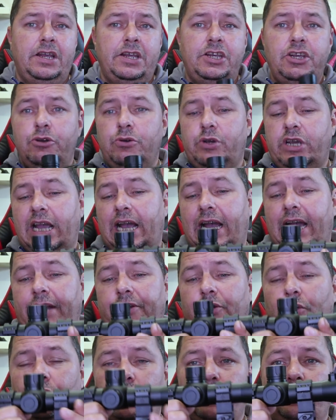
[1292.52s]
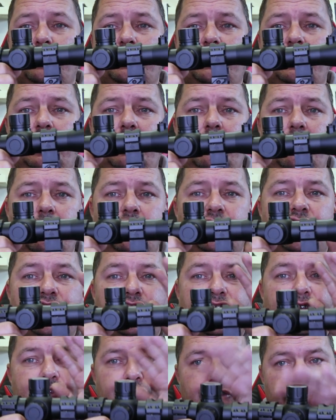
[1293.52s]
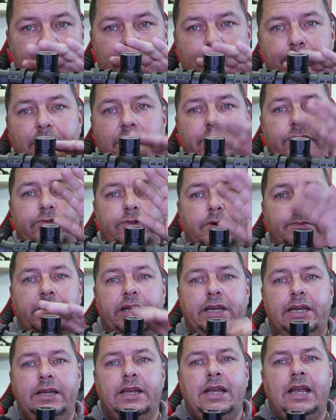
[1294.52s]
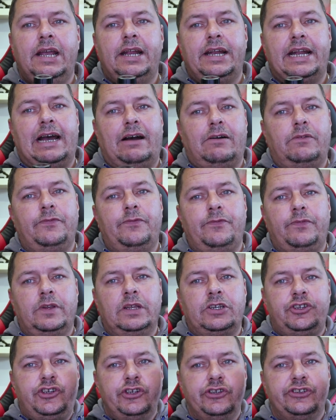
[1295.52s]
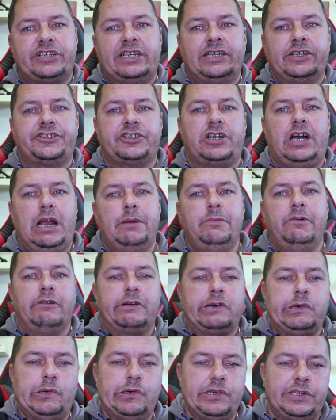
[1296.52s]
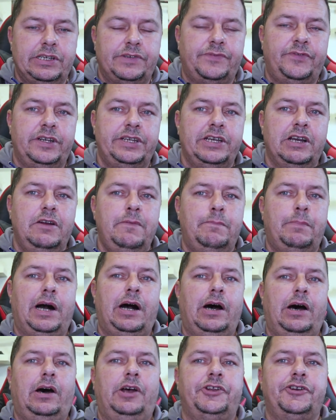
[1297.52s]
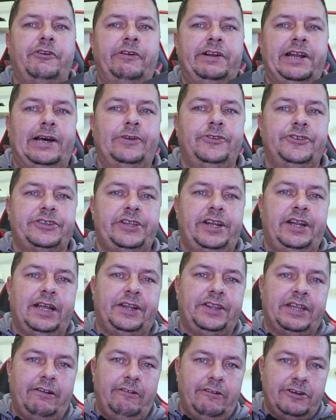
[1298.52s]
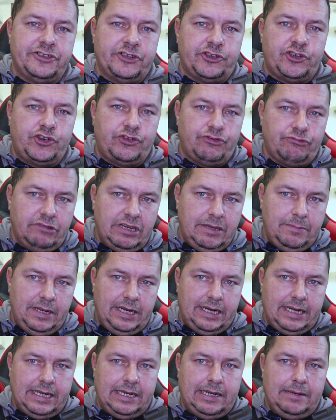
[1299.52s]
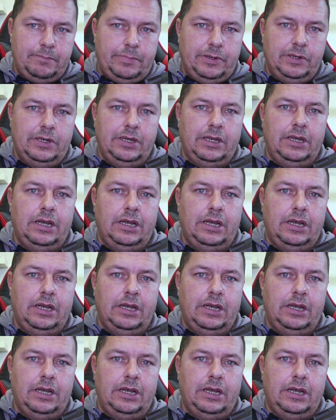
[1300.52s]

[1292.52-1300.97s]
You can also stream from here. Now, just at the time of recording this video, Pard are announcing that there is a streaming app.